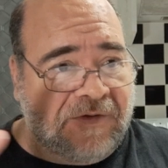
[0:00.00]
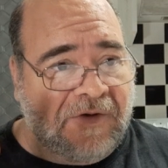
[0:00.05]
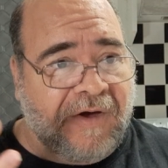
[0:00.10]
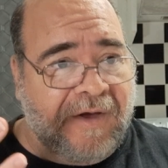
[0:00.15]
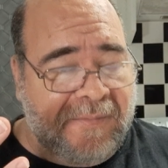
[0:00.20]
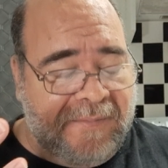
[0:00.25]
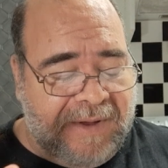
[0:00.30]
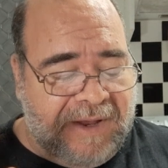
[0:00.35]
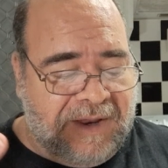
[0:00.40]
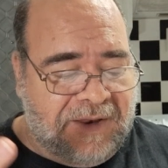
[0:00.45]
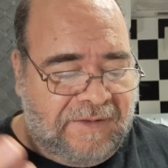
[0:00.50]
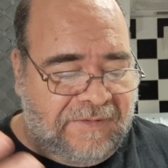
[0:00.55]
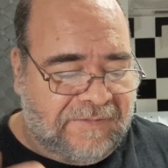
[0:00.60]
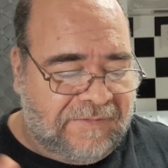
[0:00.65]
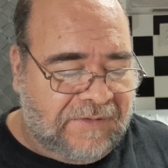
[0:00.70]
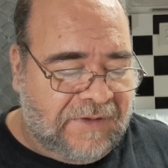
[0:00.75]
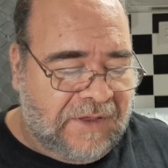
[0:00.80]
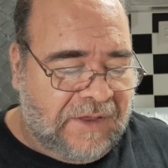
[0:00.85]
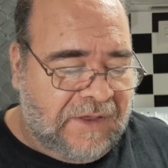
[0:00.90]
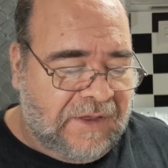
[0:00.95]

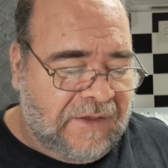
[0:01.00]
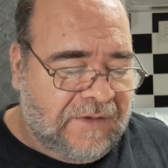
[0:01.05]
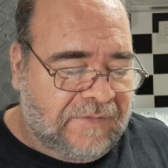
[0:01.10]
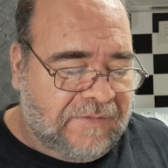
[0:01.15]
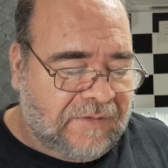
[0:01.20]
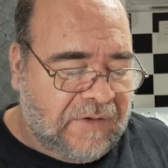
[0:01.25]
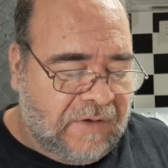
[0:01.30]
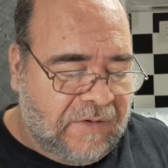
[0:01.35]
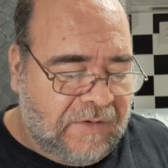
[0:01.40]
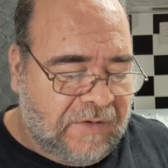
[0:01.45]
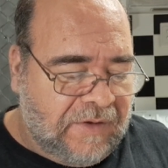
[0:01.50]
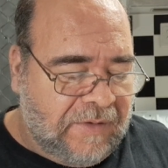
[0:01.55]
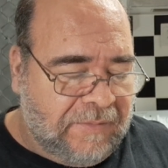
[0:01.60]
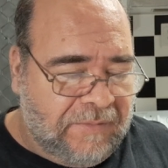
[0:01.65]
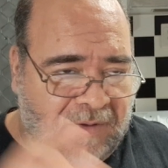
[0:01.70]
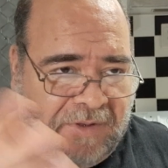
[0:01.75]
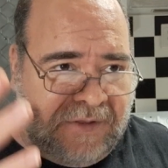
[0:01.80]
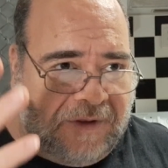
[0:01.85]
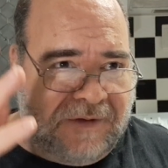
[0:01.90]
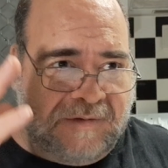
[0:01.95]
diabetes. So,
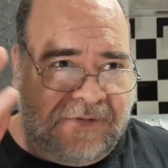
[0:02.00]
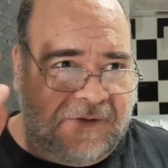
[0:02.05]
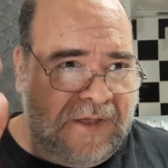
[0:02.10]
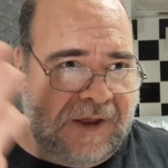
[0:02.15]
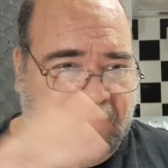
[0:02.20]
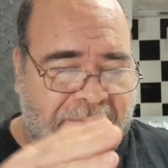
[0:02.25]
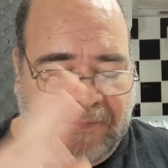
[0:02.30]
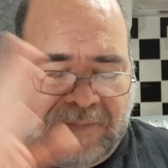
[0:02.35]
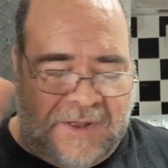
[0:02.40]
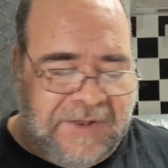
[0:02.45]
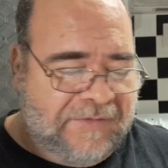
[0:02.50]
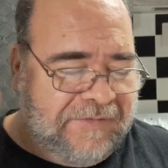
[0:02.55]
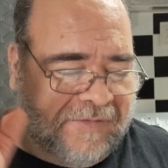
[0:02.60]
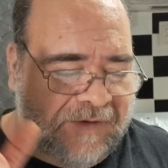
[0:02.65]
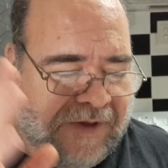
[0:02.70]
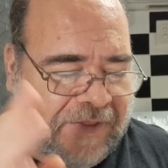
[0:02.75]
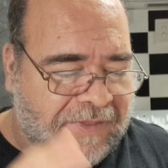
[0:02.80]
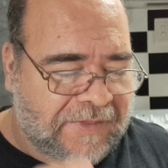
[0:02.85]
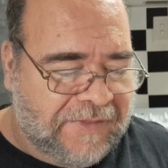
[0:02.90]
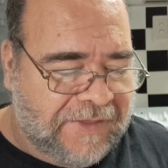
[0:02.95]
and a bunch
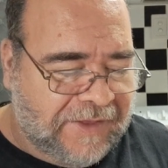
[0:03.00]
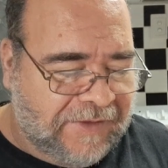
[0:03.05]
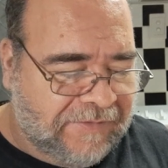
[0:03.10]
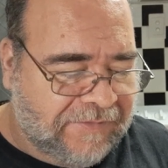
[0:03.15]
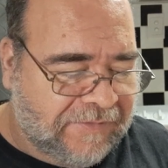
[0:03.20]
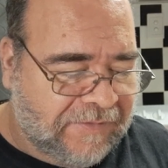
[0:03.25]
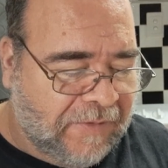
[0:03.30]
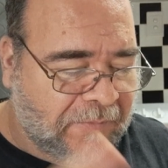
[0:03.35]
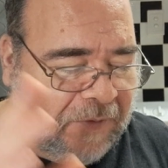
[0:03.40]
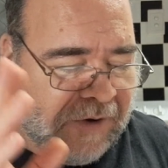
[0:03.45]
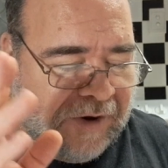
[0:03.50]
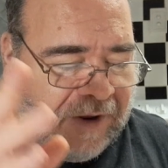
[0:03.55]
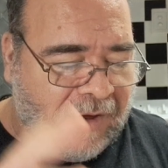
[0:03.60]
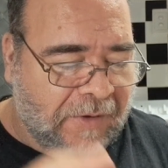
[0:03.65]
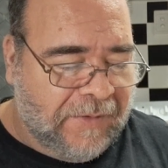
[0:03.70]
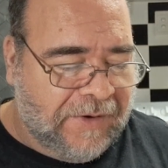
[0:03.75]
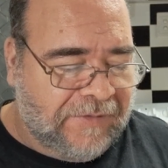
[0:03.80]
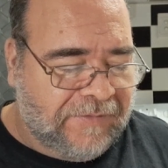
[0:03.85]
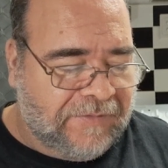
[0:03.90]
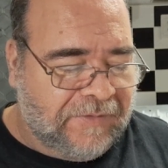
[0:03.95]
of other things I won't
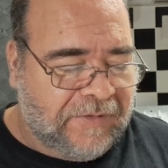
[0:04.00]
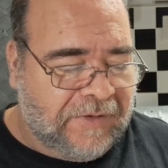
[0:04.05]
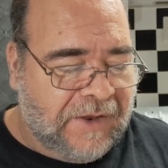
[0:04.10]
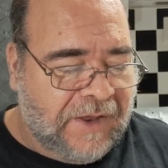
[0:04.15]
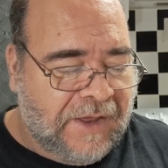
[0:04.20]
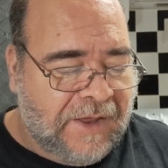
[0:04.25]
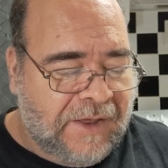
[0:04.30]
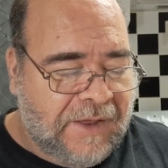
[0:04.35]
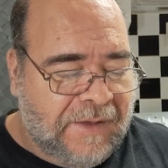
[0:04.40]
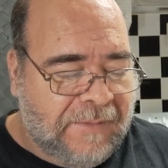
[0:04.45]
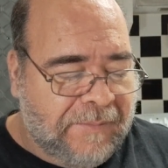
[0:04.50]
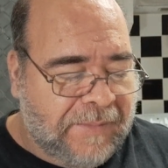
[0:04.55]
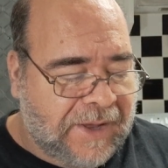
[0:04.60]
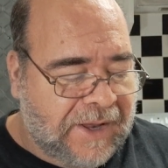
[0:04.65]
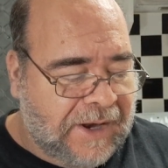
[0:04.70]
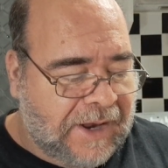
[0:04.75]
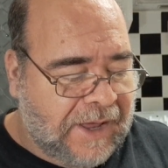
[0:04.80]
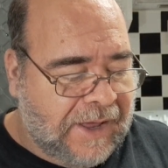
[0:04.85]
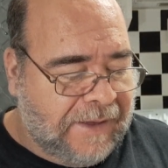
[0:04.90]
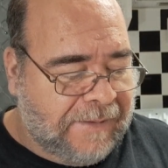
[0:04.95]
go into.
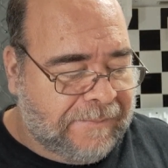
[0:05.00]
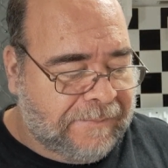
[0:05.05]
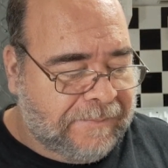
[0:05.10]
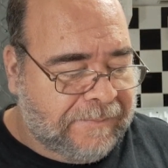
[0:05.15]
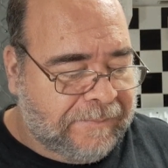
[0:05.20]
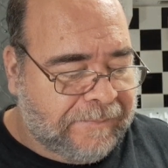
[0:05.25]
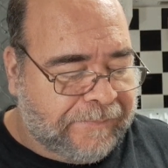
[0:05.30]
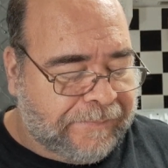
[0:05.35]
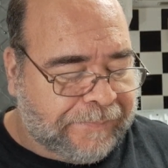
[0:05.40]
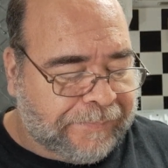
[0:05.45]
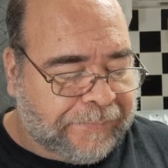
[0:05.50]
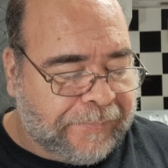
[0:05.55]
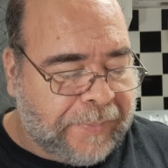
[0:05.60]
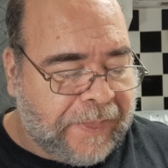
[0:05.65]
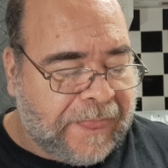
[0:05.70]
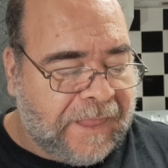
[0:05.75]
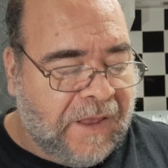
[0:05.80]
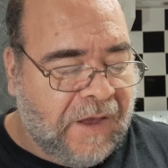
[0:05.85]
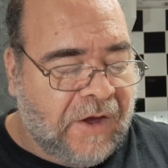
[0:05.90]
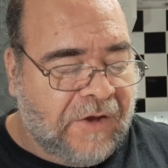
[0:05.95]
But
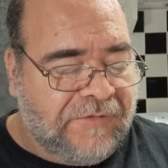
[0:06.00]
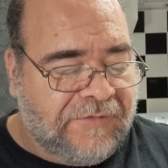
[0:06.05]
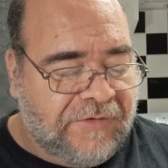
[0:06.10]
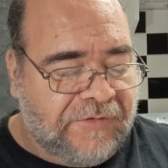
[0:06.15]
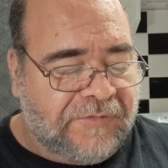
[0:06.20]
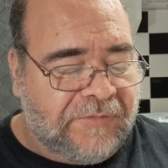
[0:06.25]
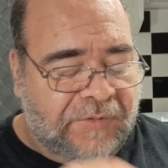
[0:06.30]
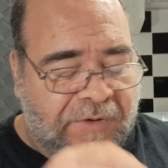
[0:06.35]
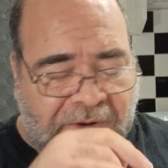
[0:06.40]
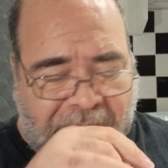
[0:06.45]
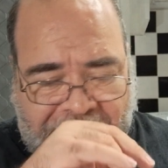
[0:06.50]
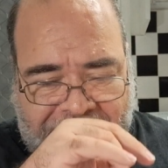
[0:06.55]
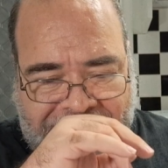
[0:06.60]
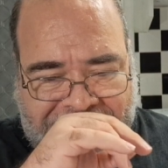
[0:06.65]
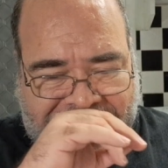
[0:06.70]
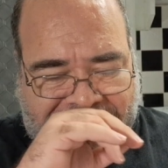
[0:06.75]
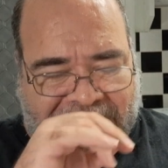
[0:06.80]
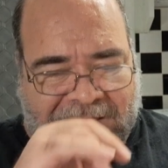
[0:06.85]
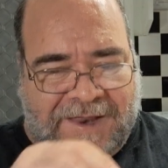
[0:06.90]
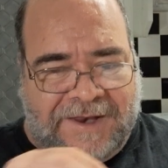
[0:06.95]
I just
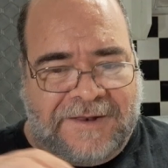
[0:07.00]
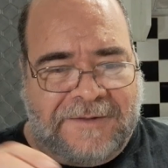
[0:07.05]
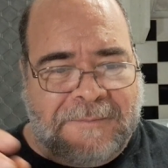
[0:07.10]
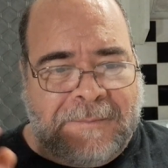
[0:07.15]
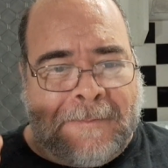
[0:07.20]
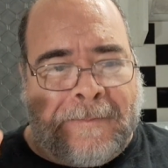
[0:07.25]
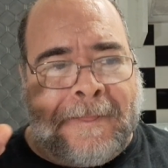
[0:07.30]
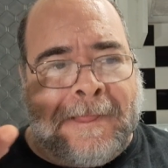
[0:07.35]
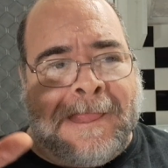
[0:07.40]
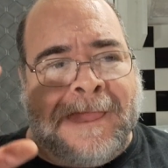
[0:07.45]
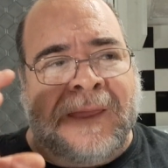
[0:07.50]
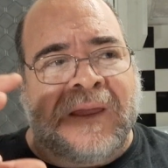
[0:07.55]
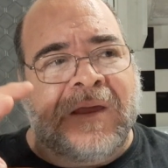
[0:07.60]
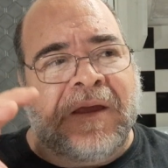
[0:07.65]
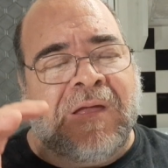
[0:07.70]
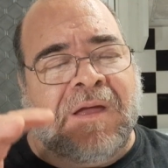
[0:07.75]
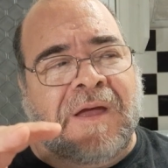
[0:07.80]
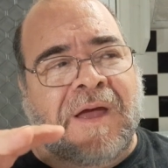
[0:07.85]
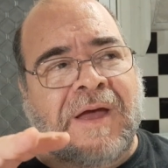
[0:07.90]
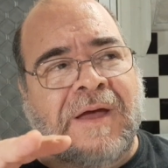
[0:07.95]
realized that
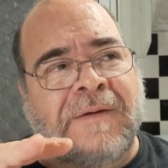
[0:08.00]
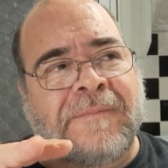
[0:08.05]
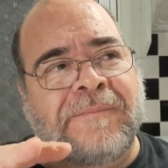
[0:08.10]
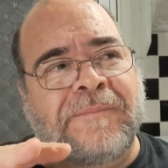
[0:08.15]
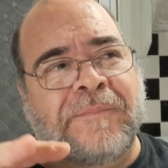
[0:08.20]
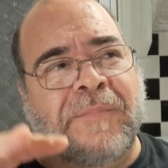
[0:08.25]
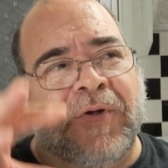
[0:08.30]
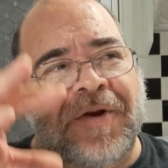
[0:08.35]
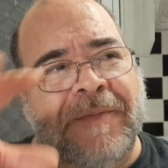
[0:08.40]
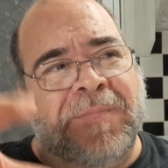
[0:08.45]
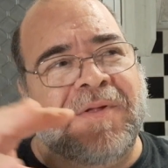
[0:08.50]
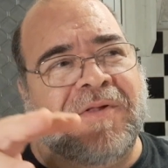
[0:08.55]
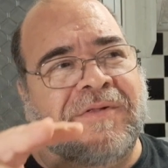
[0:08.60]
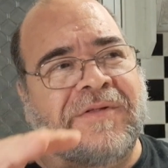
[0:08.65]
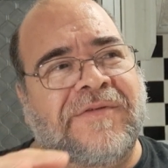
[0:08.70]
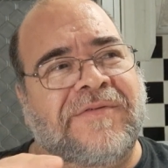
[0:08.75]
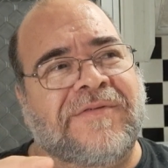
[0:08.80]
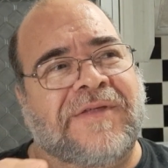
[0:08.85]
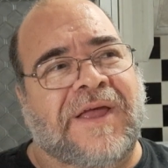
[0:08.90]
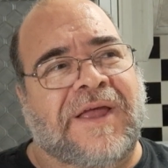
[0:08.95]

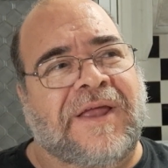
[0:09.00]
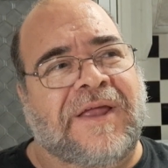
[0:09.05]
bodybuilders,